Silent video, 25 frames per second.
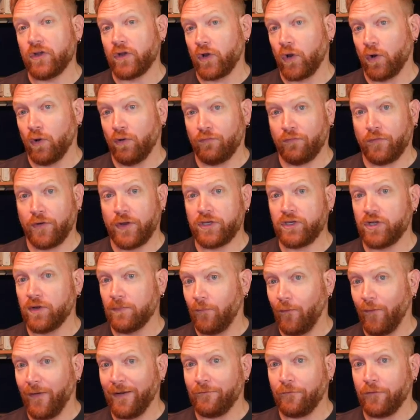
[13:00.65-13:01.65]
your girlfriend, your
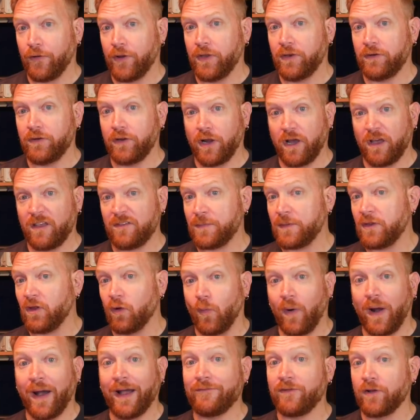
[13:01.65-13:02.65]
boyfriend, your husband,
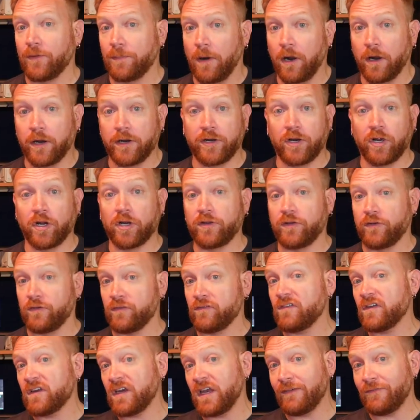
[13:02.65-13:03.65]
your wife, your partner, your
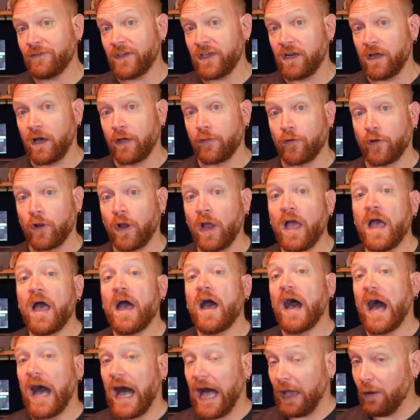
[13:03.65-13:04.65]
significant other,
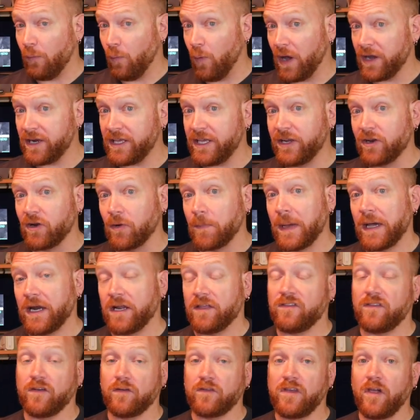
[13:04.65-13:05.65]
I want to hear about
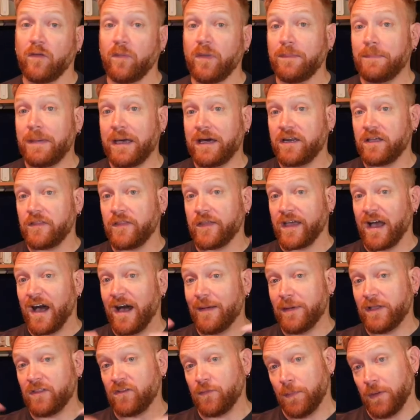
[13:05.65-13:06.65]
it, so tell me about it in the
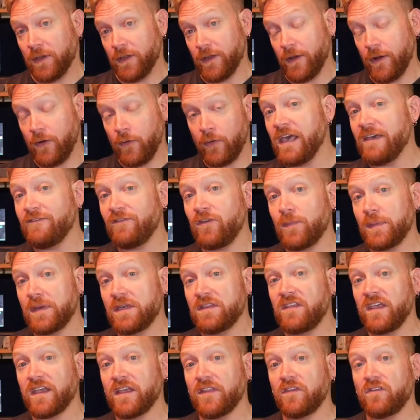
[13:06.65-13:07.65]
comments below. If you've been
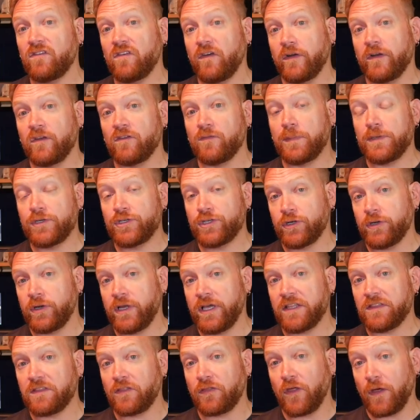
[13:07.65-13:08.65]
digging the series, be sure to
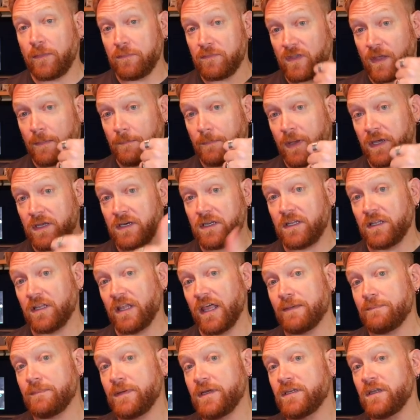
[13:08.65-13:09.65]
hit the thumbs up button and
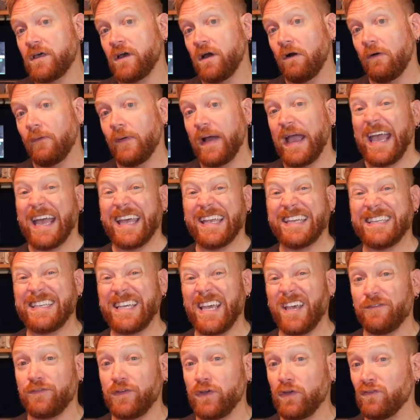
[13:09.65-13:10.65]
let me know. And
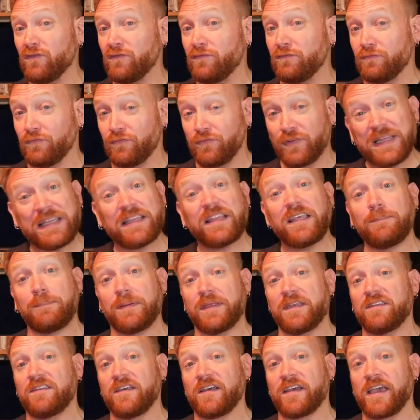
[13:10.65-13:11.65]
if you've really
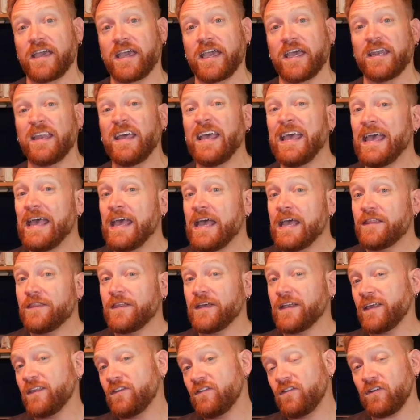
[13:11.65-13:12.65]
been digging it,
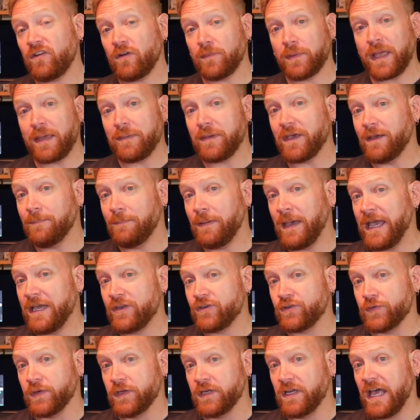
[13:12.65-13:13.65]
then consider becoming a
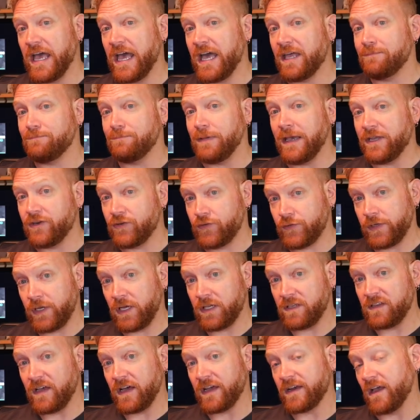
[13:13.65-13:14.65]
patron at
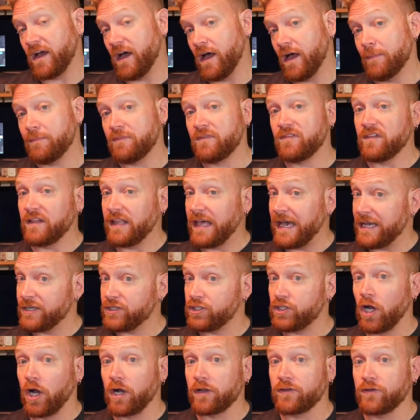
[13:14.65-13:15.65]

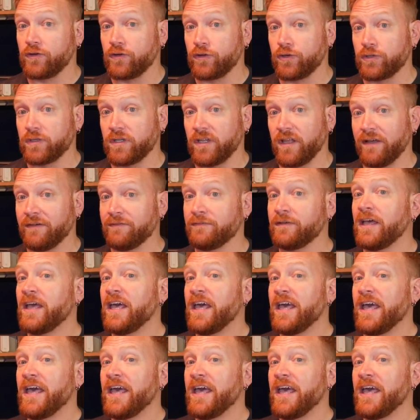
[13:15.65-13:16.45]
patreon.com/drnerdlove.